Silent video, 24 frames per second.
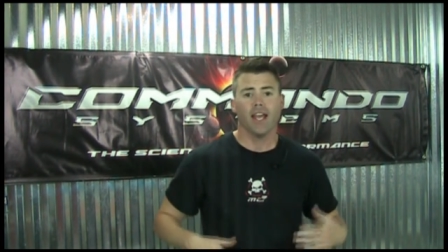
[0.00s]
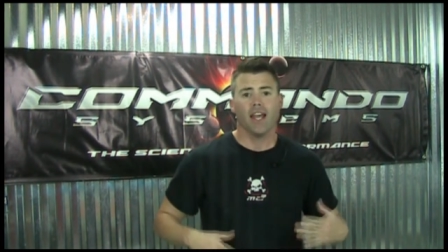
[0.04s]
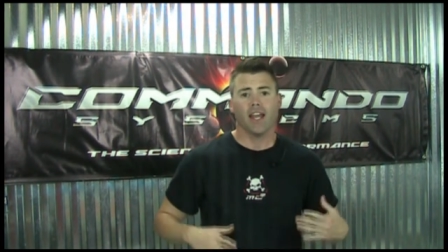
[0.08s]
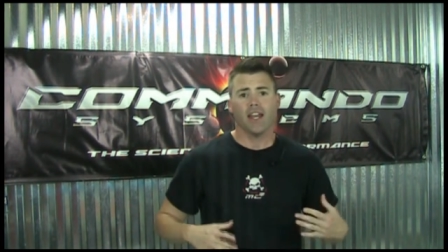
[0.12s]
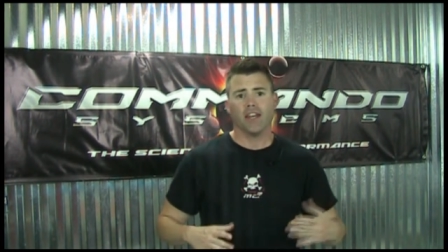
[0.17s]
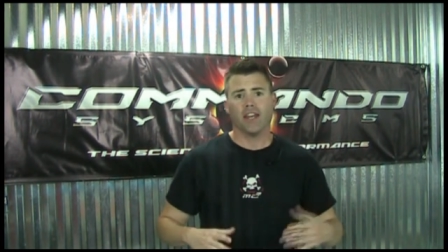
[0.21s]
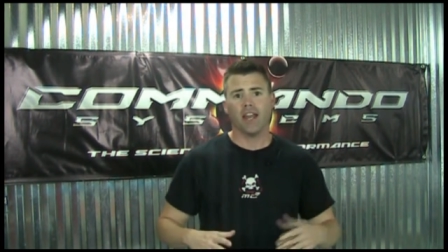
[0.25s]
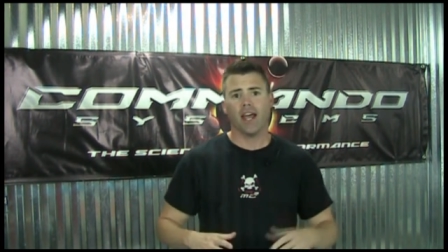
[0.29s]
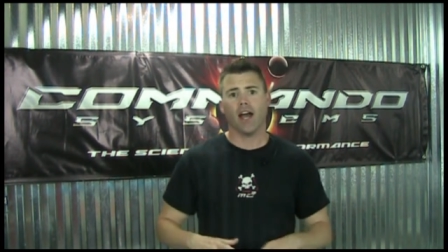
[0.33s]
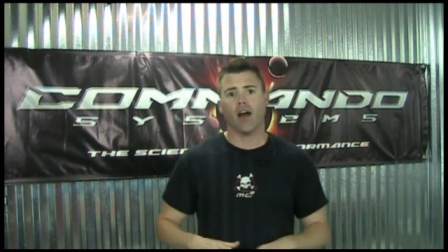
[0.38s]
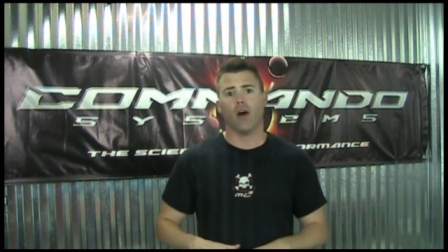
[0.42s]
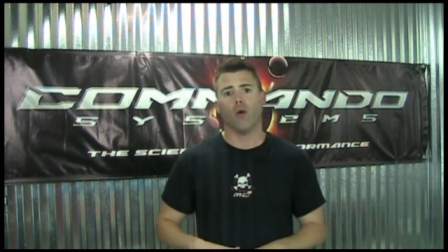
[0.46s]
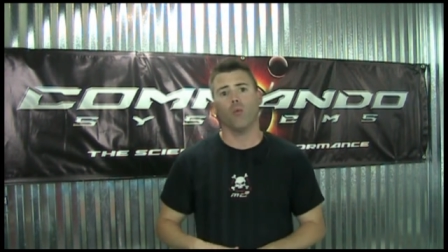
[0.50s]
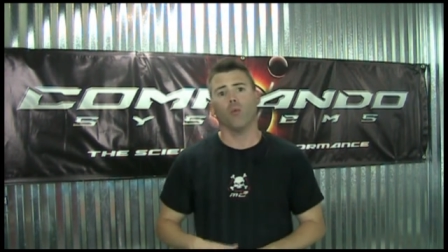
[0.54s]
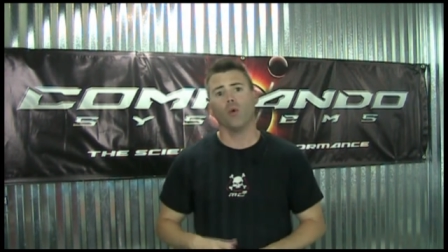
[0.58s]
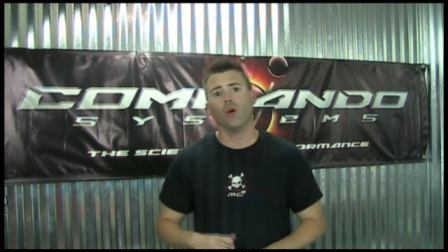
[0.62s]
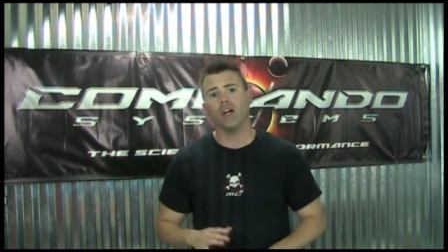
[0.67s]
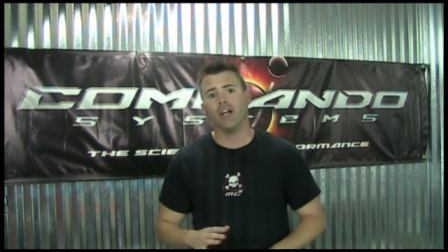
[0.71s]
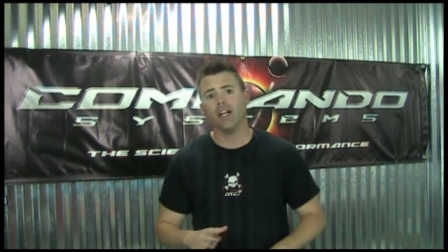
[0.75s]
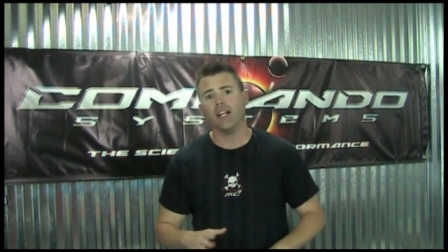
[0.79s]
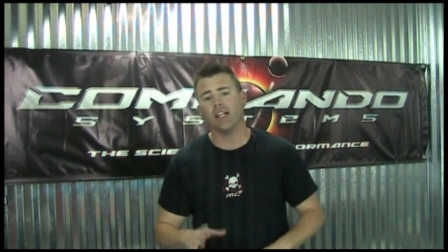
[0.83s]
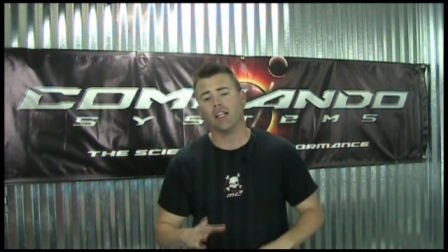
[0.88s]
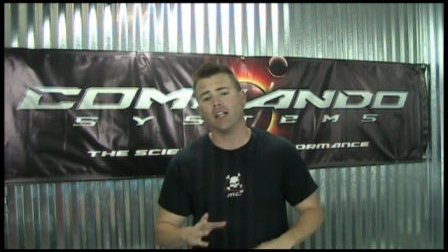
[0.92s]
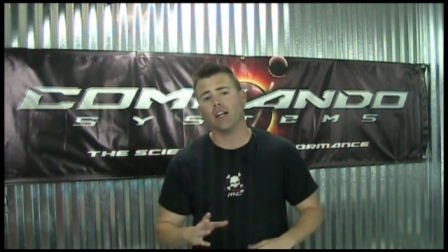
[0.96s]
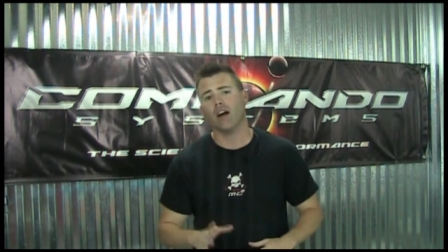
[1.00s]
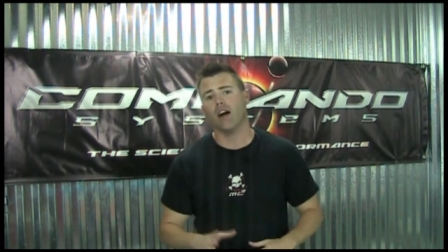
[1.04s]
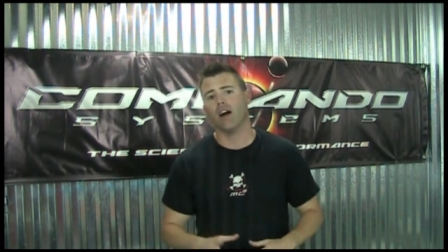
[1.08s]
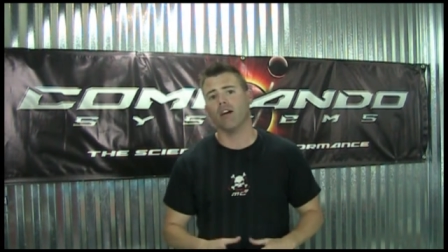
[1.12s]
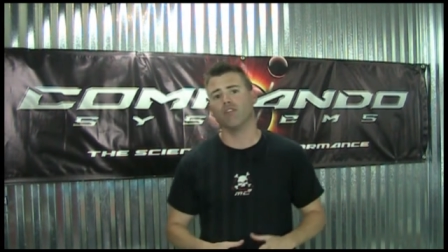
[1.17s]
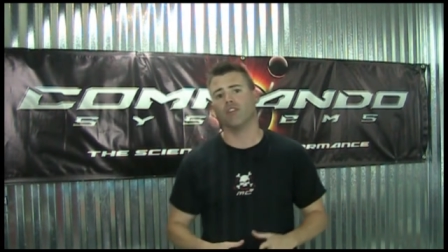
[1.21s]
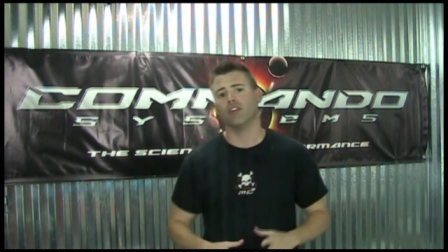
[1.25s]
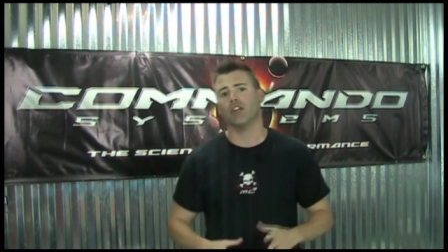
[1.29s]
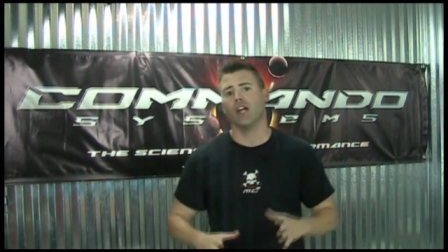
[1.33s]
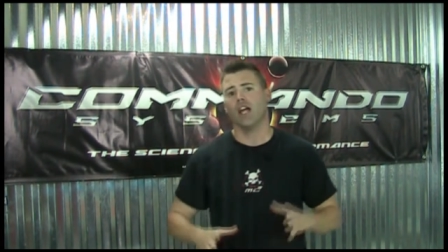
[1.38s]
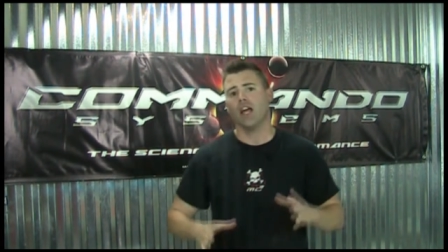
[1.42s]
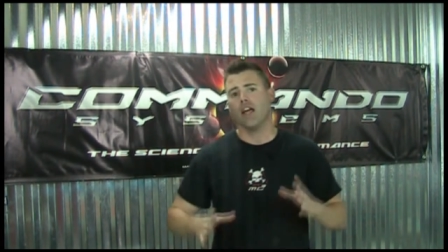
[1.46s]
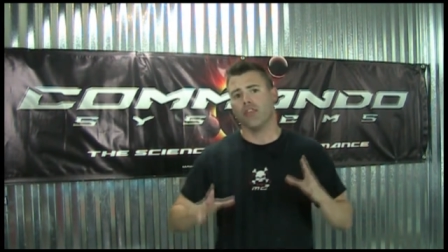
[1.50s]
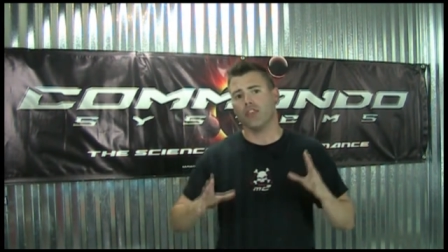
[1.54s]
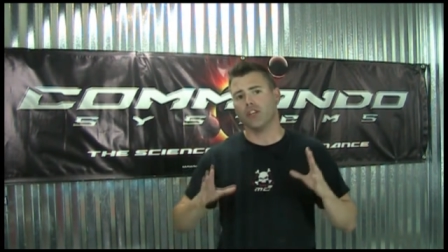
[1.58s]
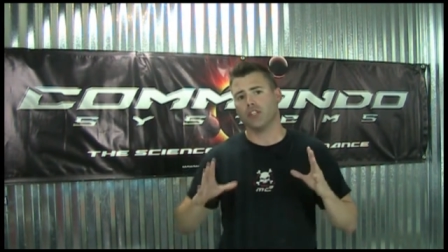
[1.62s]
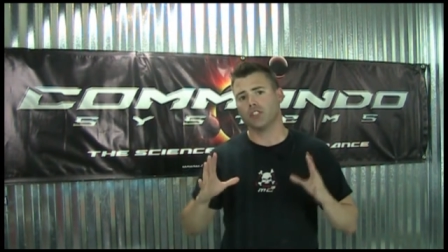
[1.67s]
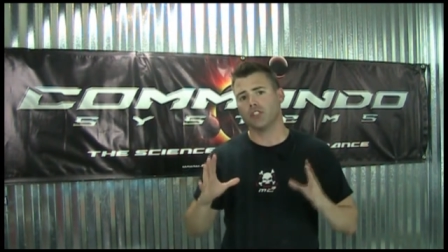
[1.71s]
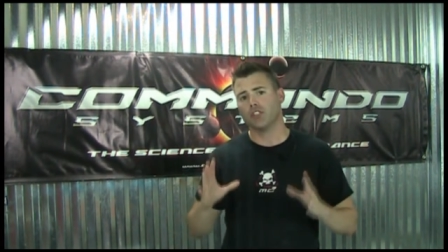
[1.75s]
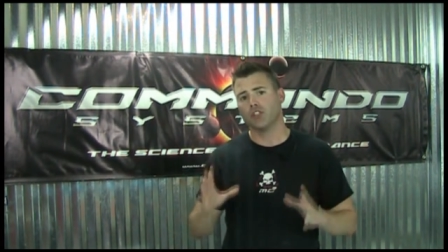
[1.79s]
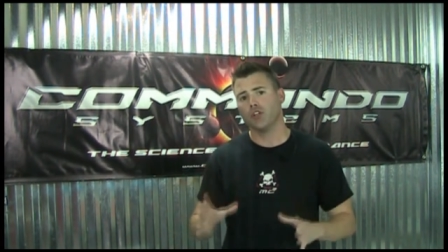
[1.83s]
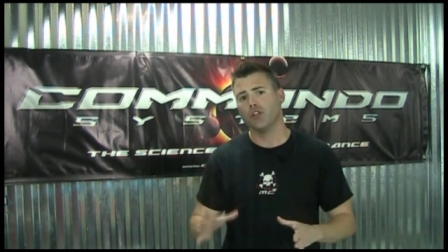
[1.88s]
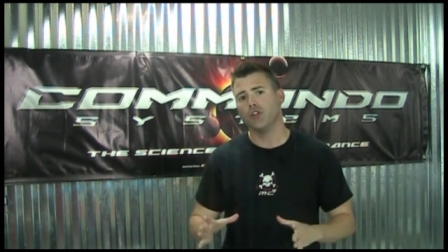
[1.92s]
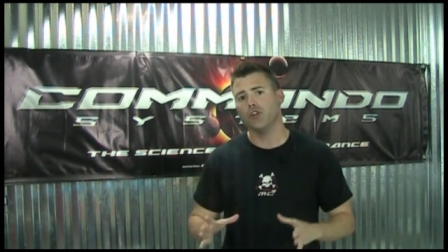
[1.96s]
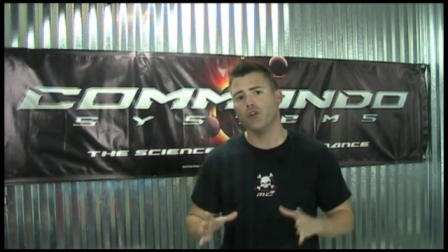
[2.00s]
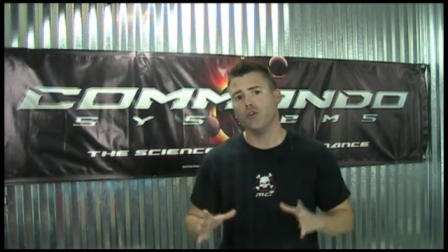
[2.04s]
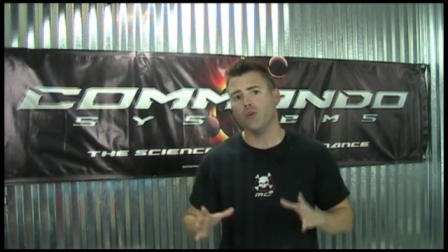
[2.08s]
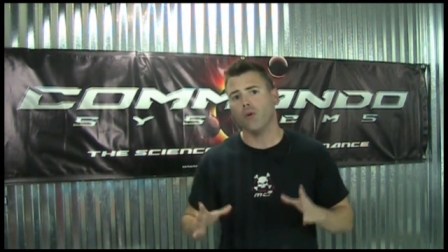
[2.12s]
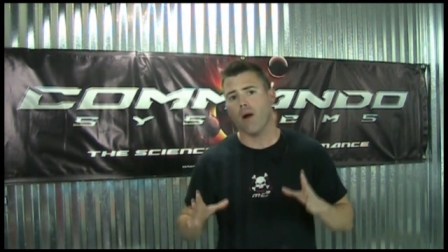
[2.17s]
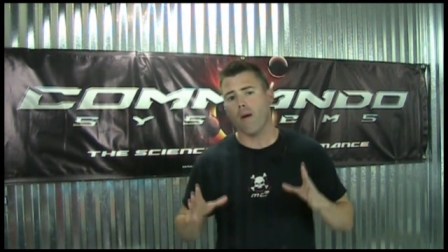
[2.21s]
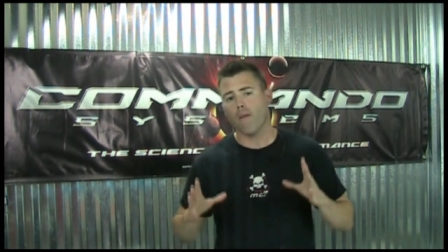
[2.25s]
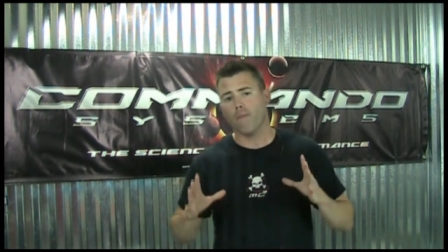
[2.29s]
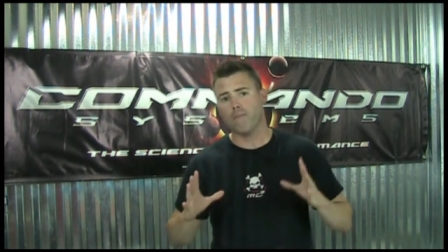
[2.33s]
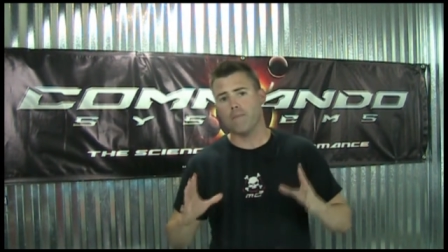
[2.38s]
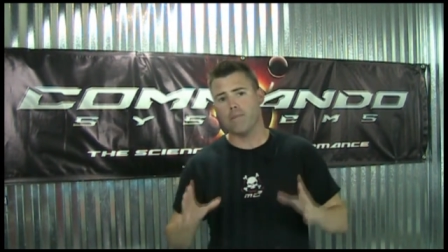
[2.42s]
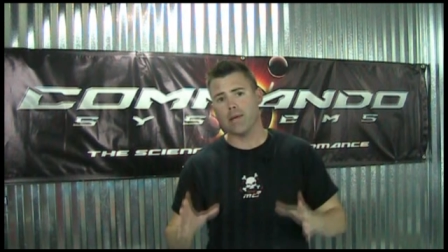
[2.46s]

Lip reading: Now, we're going to cover the two